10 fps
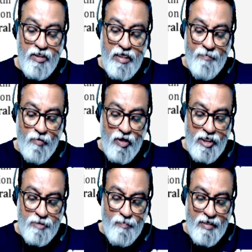A ball
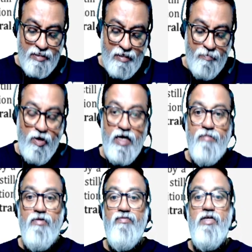is placed at the
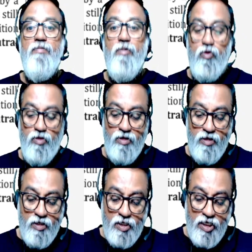bottom of that bowl.
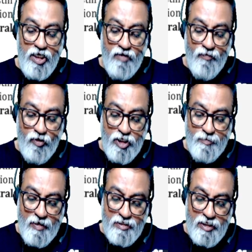If you
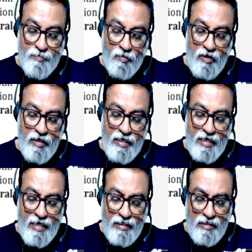displace this ball,
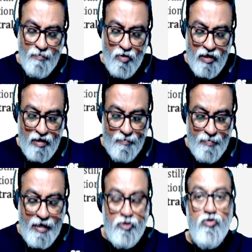again the ball come
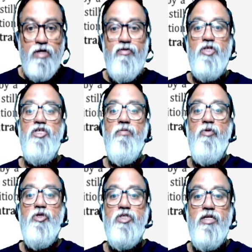back to the original
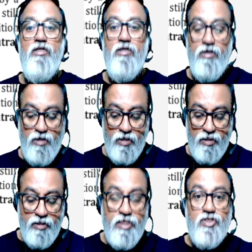position.
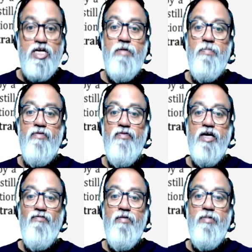This type of
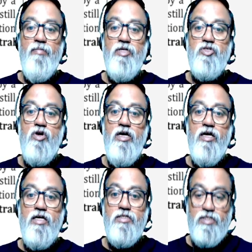equilibrium is called
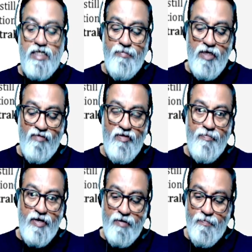a stable
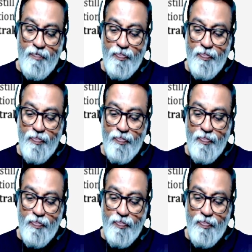equilibrium.